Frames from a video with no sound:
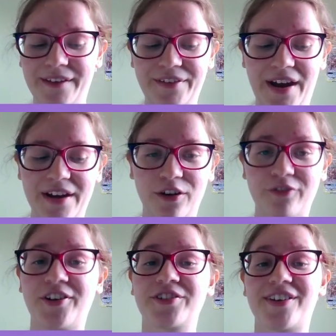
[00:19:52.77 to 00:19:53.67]
and got
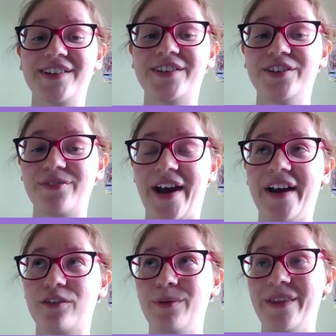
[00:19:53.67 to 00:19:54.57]
frustrated
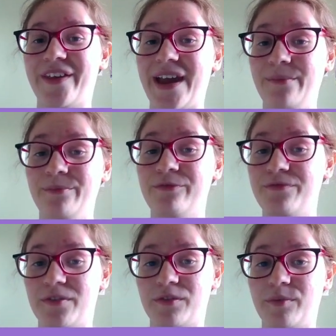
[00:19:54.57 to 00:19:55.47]
and quit the game
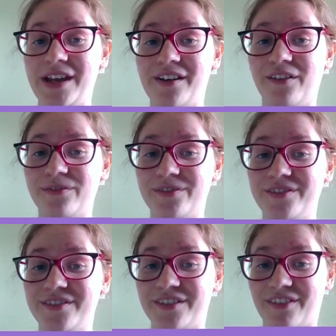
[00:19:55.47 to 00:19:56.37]
for a week
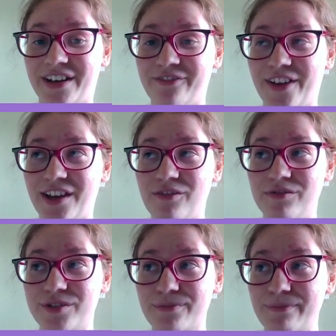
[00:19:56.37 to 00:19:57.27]
after I
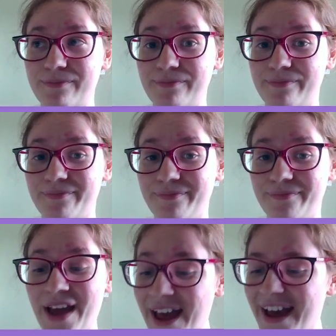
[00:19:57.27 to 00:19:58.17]
failed.
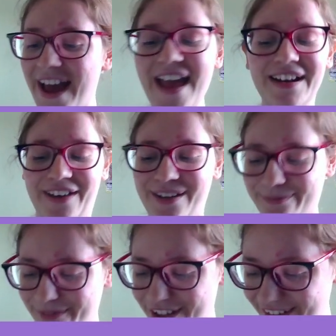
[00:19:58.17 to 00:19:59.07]
Anyway,
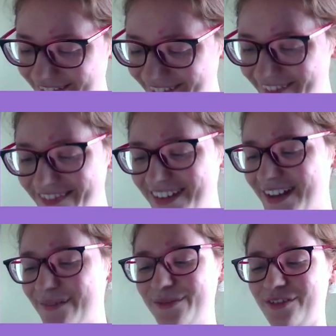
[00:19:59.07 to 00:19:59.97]

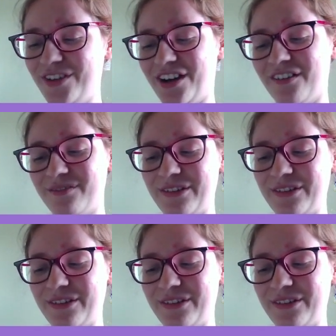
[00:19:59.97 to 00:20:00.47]
moving on, we've